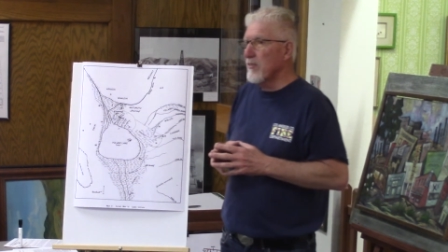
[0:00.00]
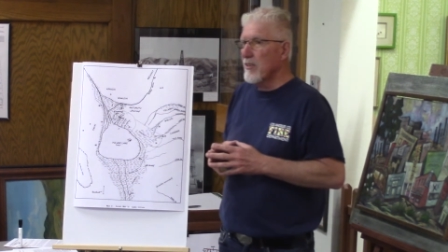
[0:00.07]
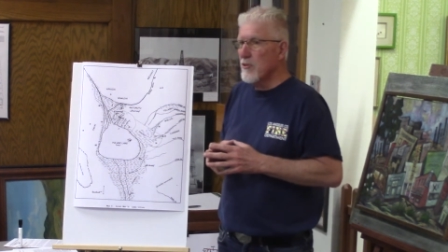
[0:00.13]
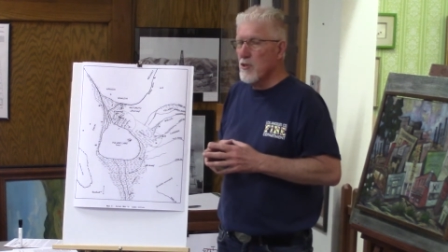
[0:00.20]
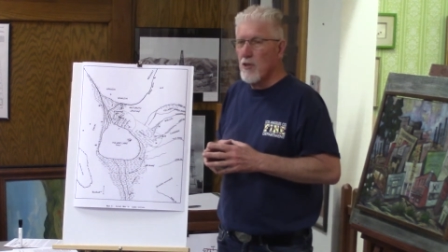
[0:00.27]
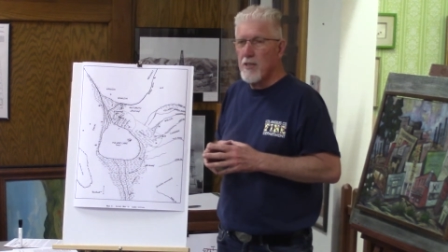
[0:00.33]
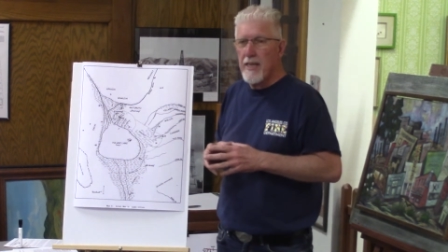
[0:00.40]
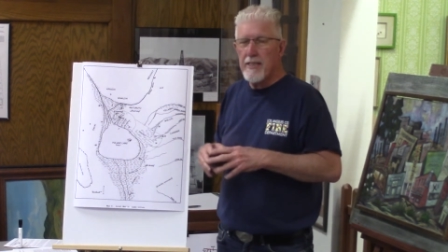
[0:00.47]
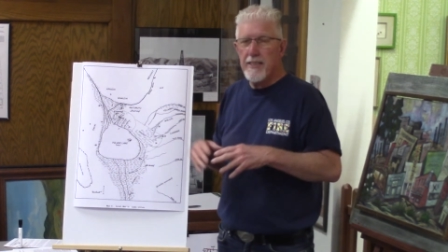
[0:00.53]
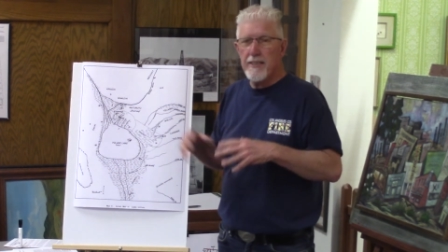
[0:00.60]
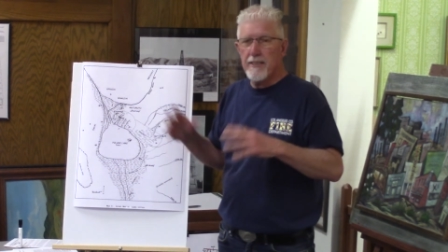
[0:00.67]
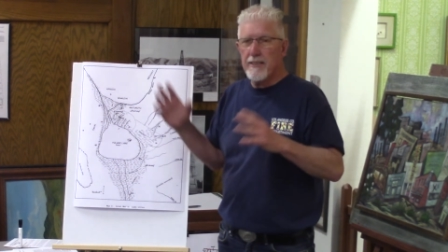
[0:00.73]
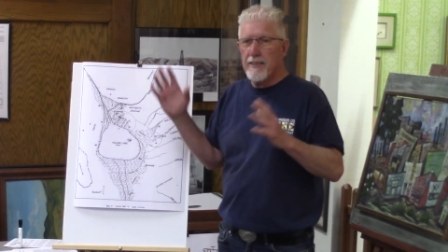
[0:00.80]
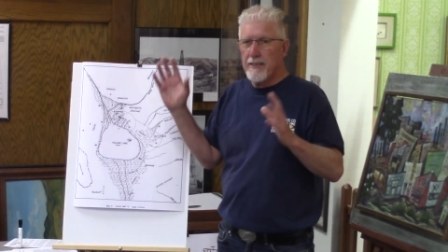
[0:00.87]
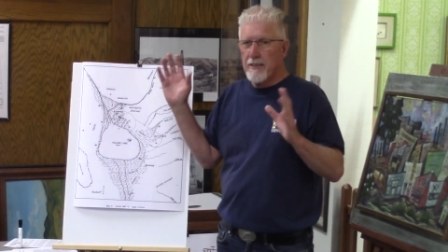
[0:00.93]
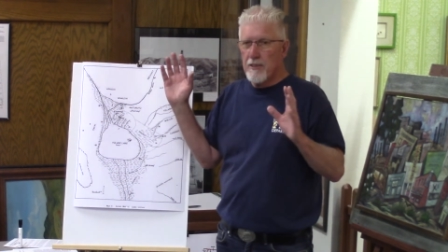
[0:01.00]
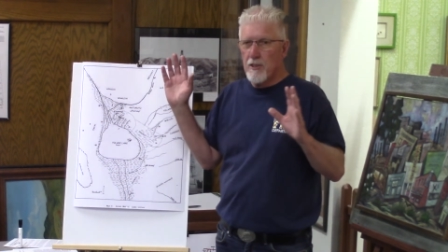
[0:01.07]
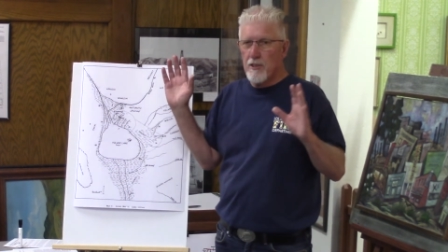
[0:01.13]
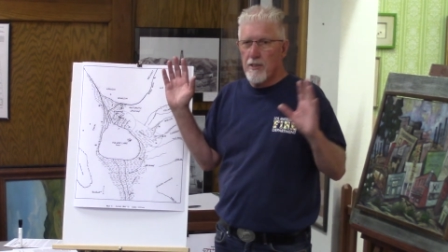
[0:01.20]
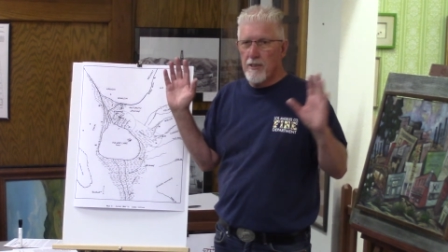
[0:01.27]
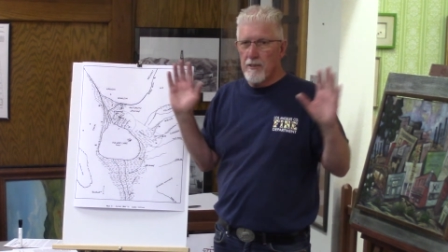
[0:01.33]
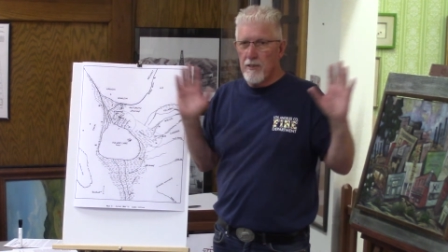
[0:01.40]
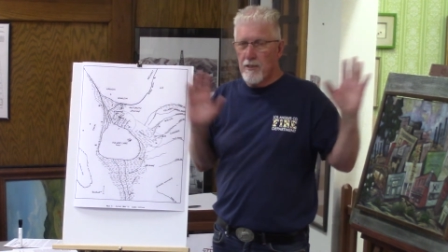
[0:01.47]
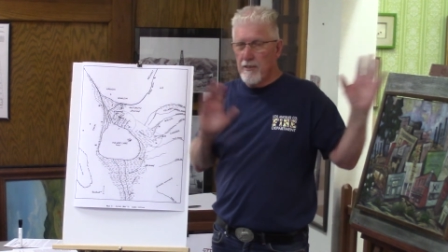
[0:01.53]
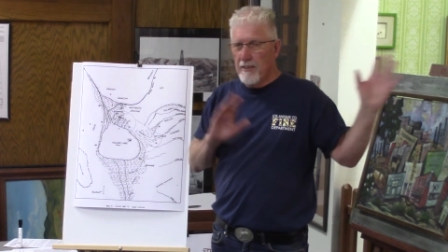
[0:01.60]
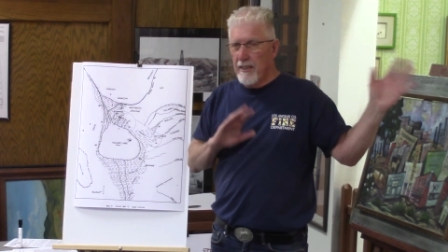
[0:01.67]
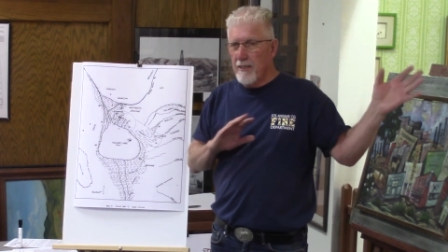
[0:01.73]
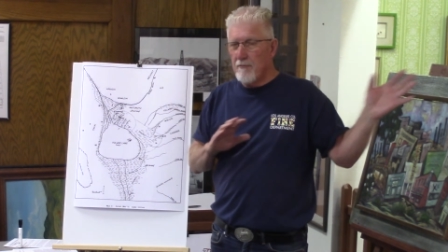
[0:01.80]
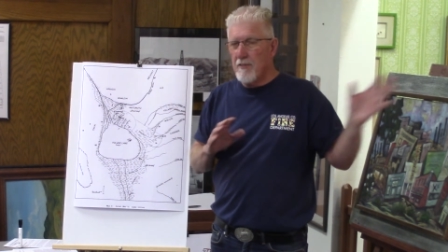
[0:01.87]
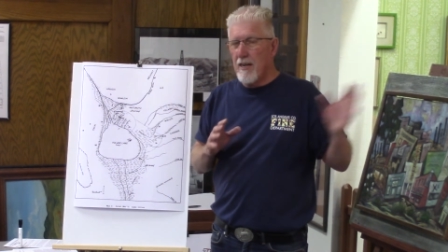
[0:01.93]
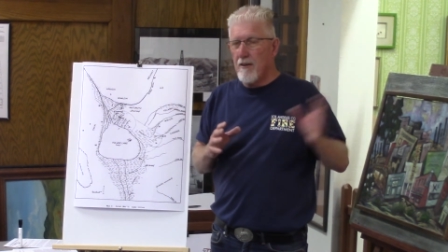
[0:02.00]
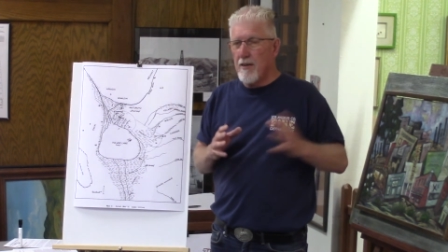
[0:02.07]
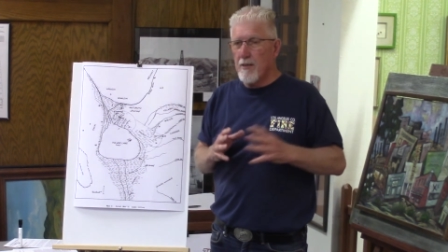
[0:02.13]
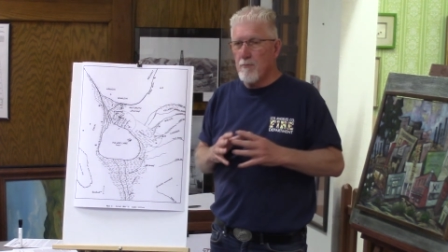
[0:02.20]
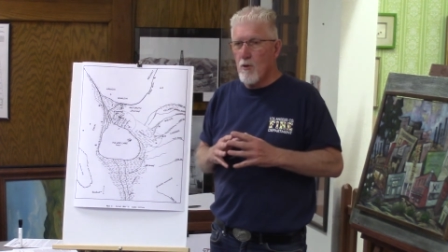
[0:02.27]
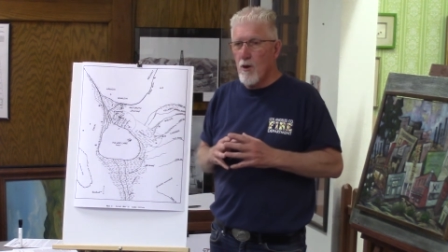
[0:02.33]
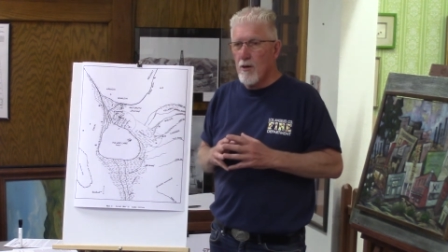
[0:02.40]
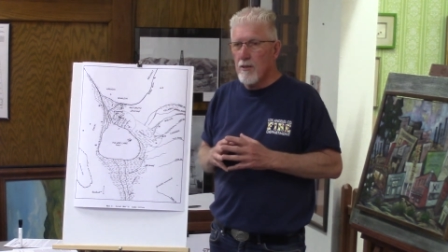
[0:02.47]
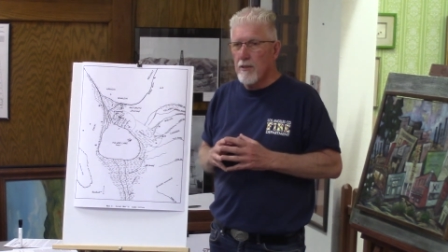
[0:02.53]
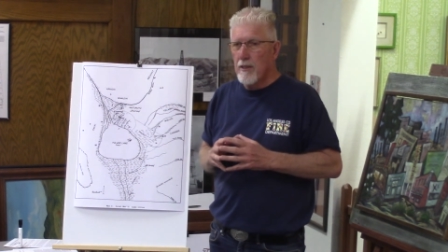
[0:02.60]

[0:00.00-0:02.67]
So they didn't live there anymore.